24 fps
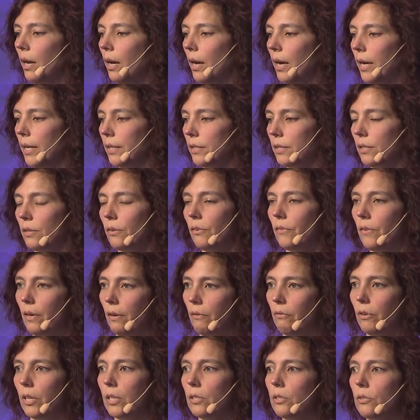And so the
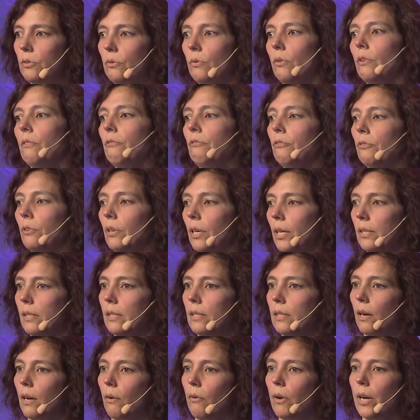event store for us
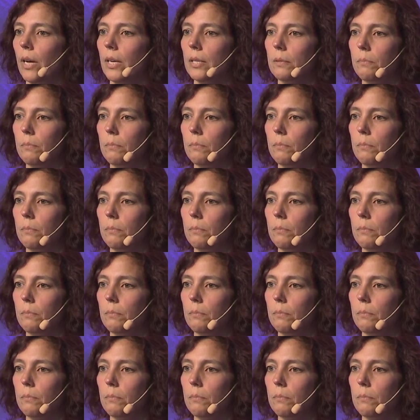has